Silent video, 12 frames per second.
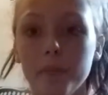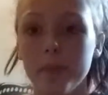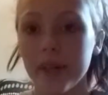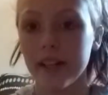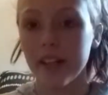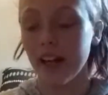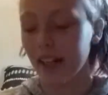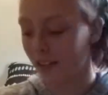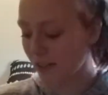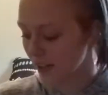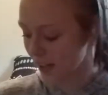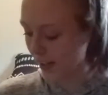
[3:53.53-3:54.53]
but I
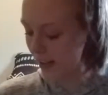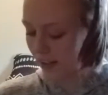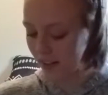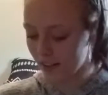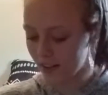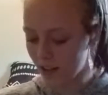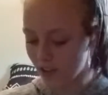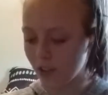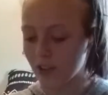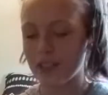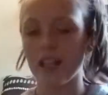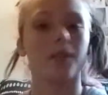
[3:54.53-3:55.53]
look at I
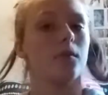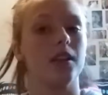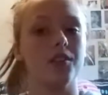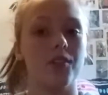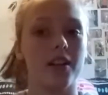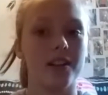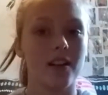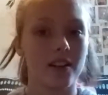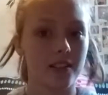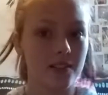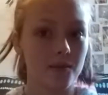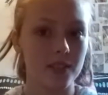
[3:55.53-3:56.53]
looked at it when I tried it on
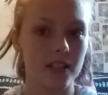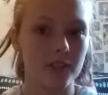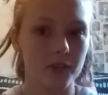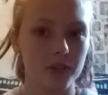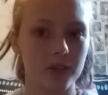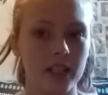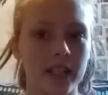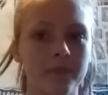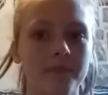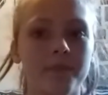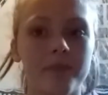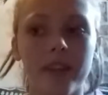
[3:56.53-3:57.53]
because it was a little too tight.
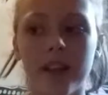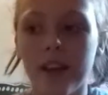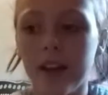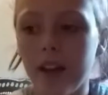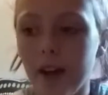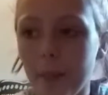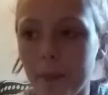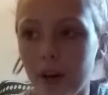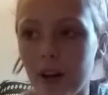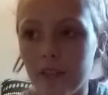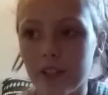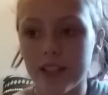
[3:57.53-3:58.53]
But
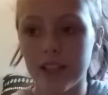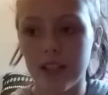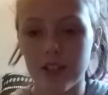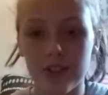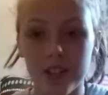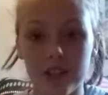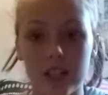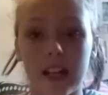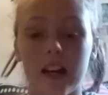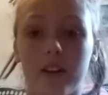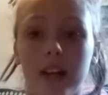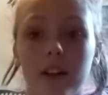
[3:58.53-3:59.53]
obviously I stretched it
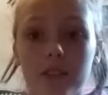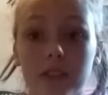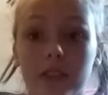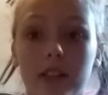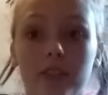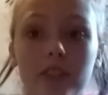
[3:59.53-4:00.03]
out now, so now